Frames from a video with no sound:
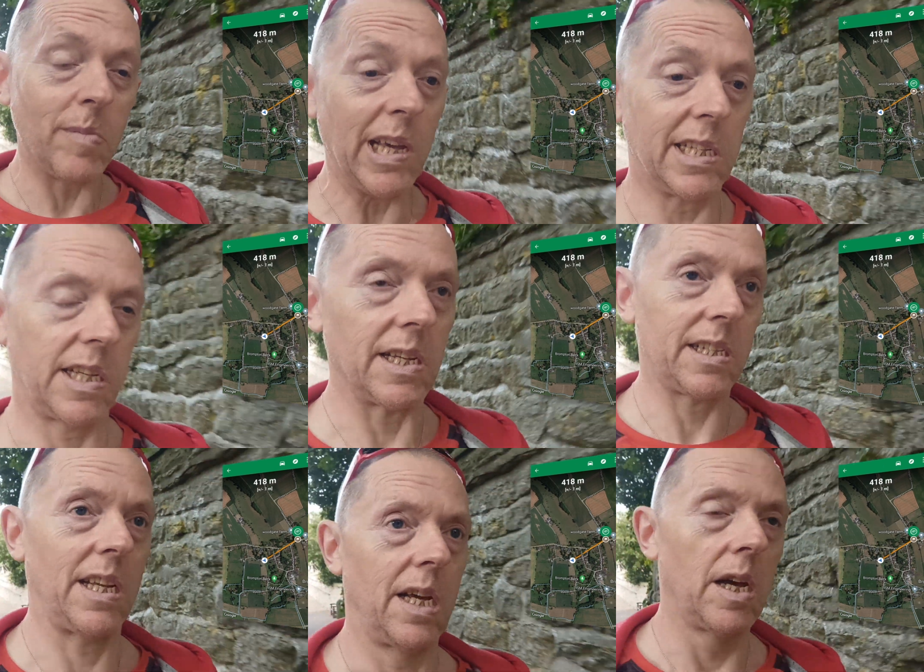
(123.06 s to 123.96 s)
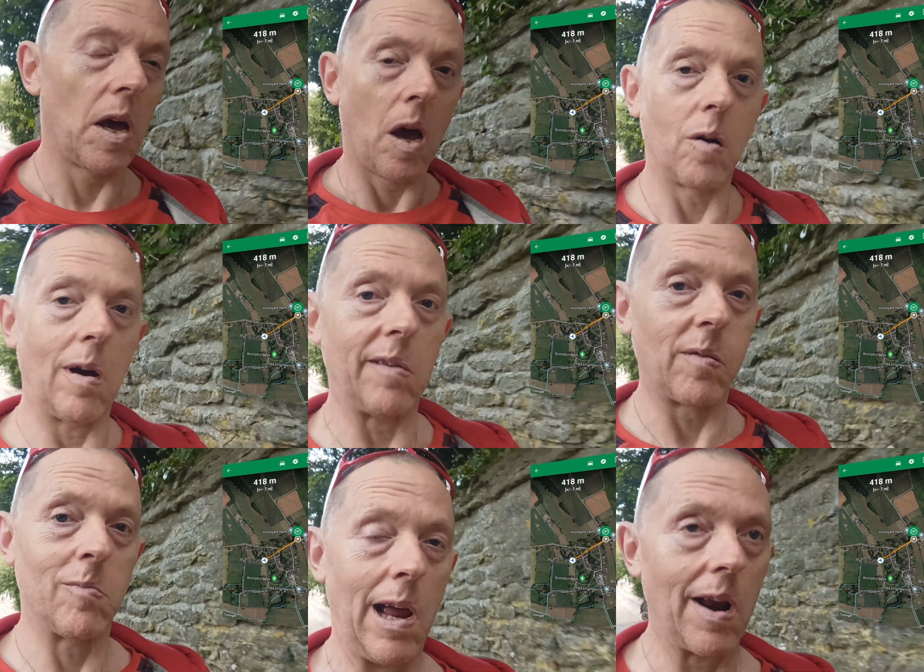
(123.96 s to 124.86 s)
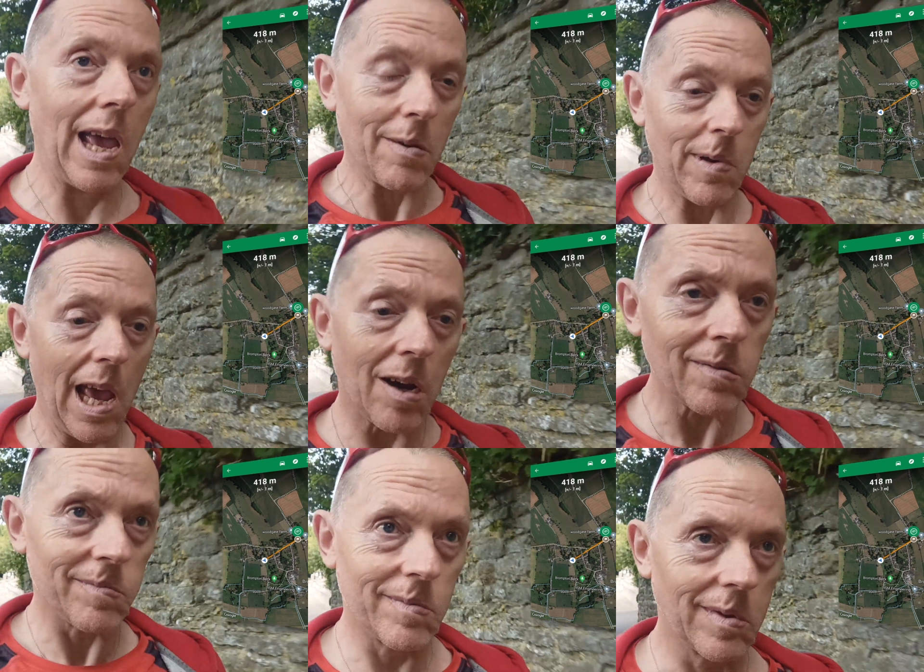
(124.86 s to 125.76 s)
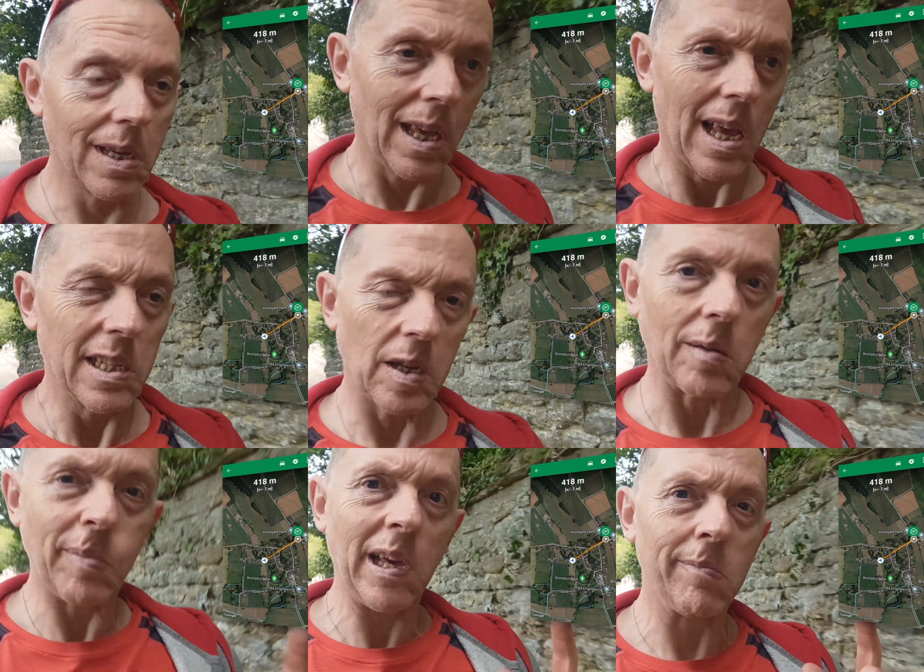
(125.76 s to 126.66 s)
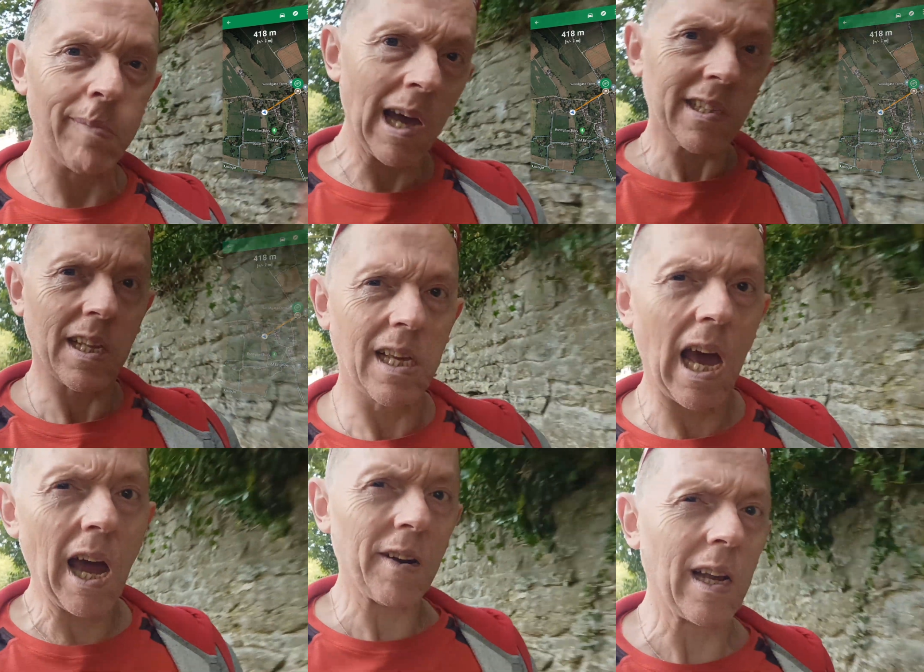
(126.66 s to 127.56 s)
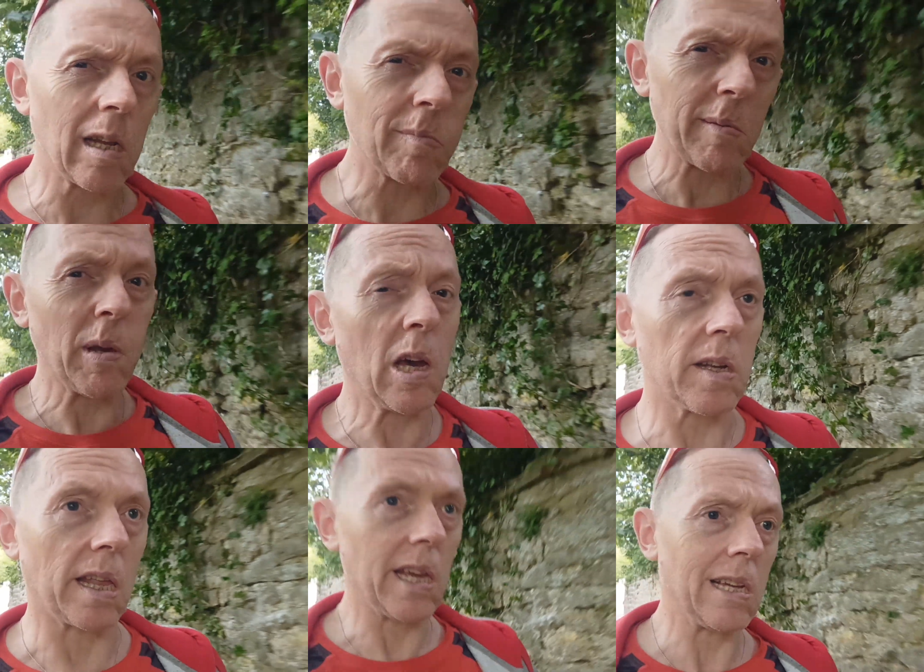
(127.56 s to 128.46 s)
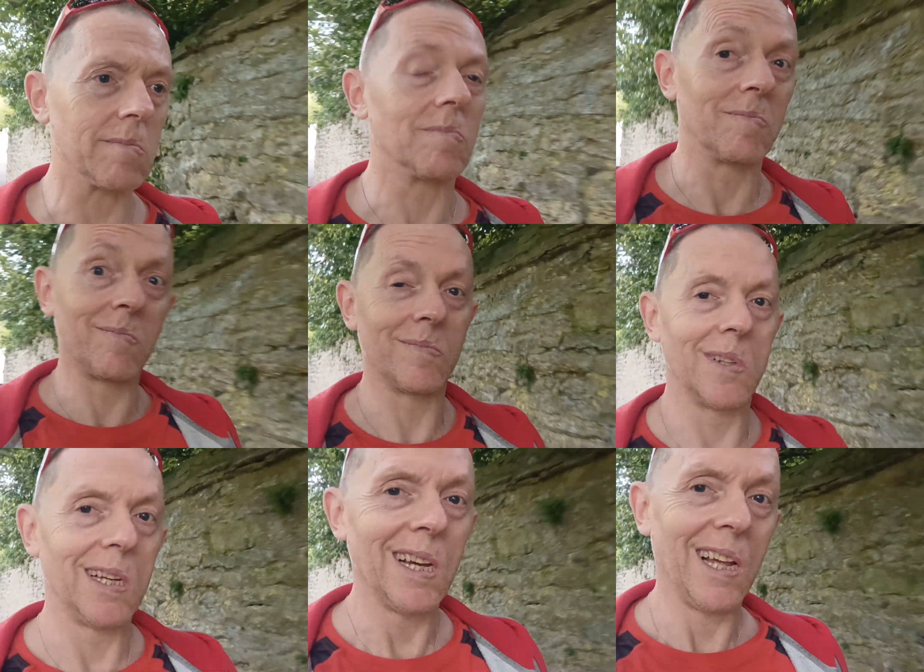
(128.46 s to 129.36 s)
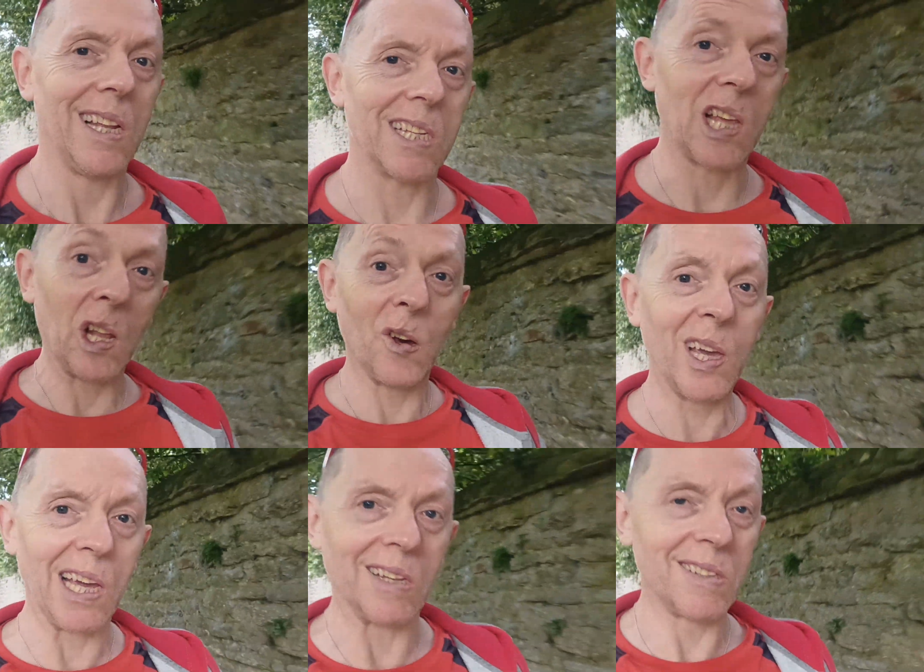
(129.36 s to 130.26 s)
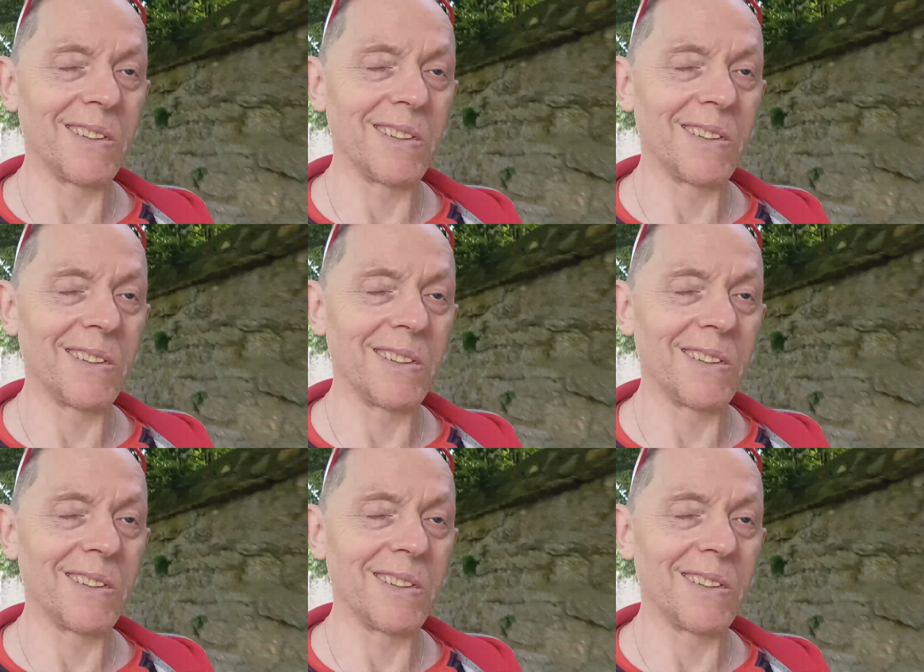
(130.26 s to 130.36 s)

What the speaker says: metres away from where I am now. So it'll be back to the car and a little bit beyond, I think. Let's go looking.